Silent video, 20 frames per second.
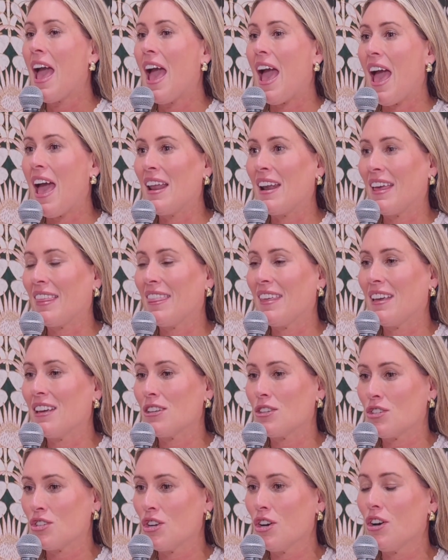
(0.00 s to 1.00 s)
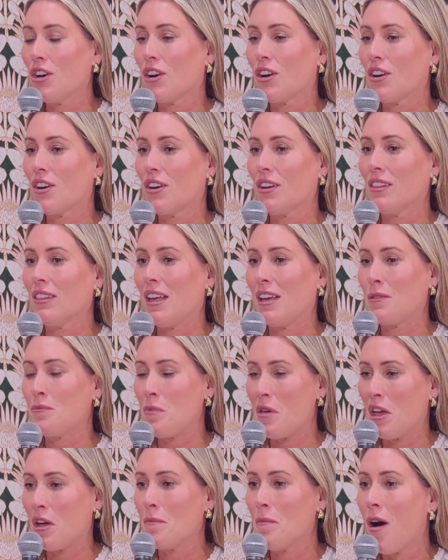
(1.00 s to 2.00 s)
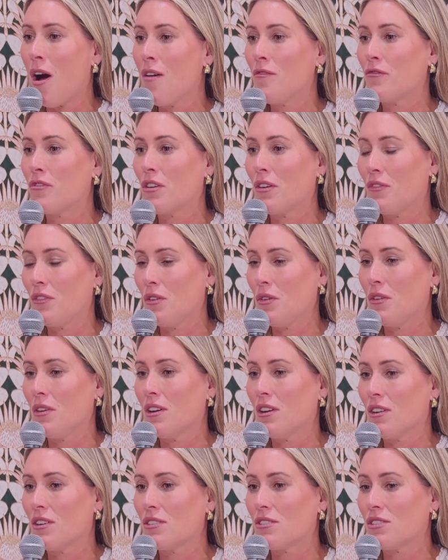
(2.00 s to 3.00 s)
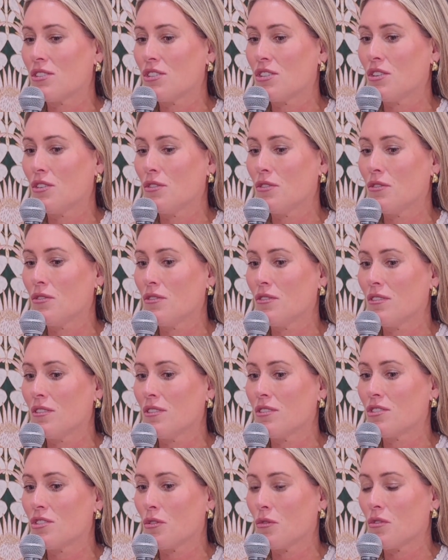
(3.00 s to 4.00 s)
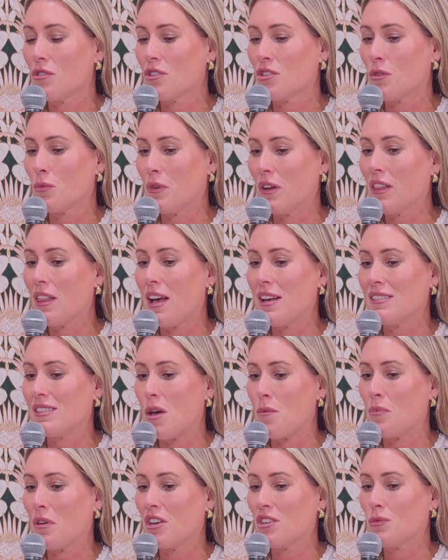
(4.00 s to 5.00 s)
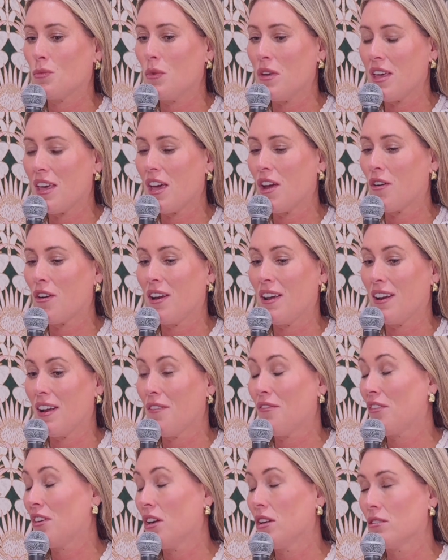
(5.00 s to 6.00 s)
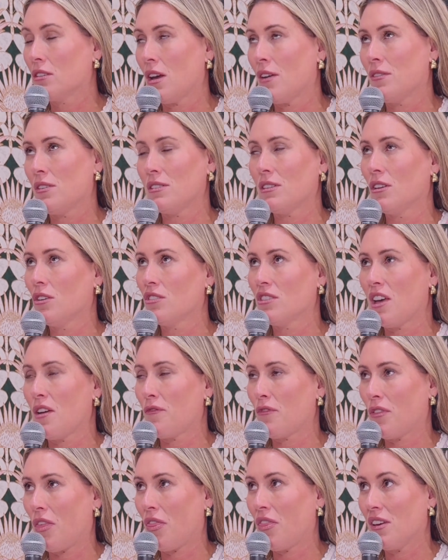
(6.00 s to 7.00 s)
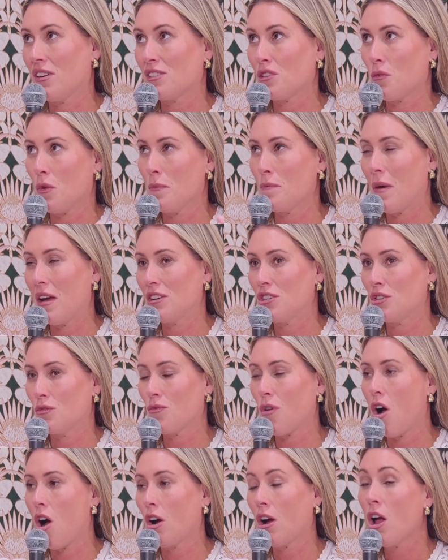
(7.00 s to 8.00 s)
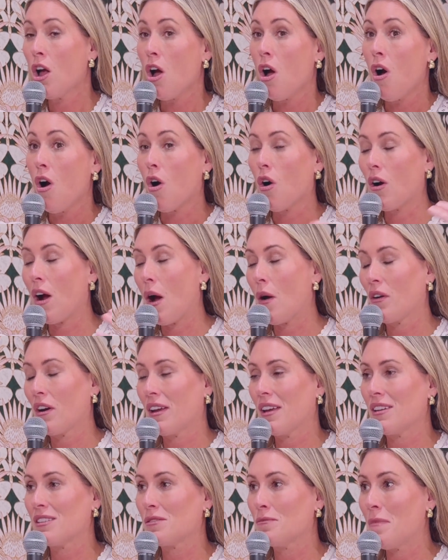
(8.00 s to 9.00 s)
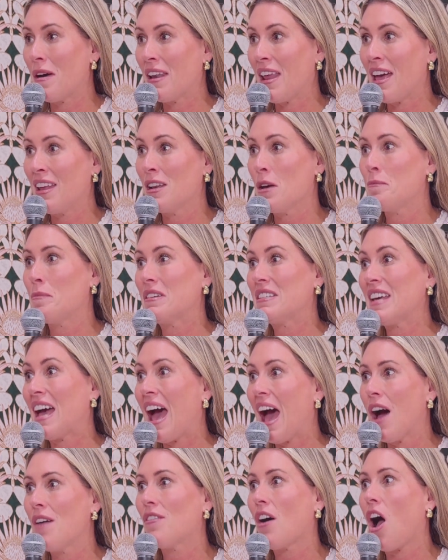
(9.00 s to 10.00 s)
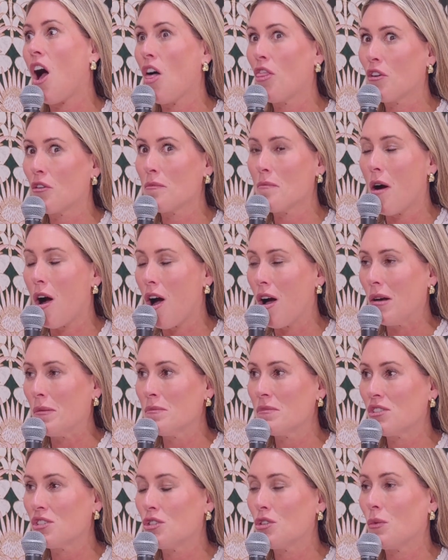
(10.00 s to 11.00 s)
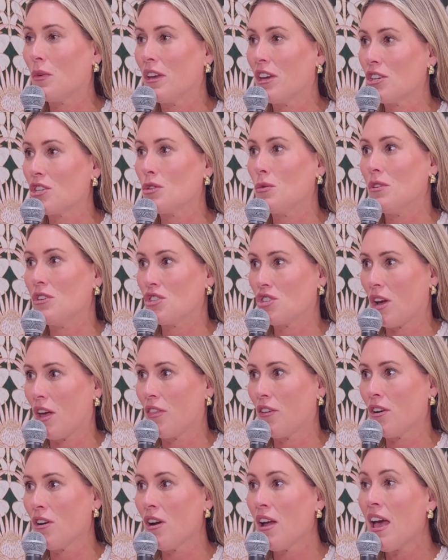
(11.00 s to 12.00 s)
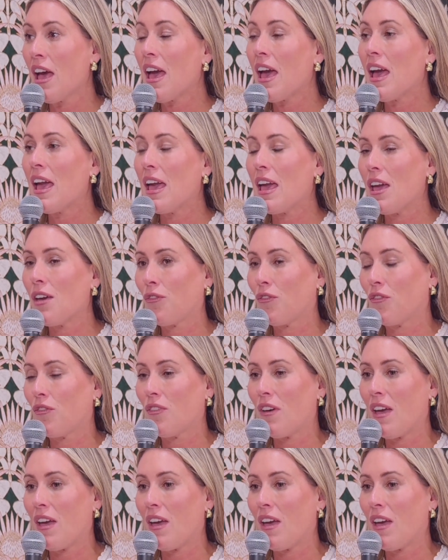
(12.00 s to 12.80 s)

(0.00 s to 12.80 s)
And I think it took like being a mom for a few years to to realize that, because we carry enough guilt every single day for the things that we might do wrong or how our kids might end up, but to have other moms doing it to each other, if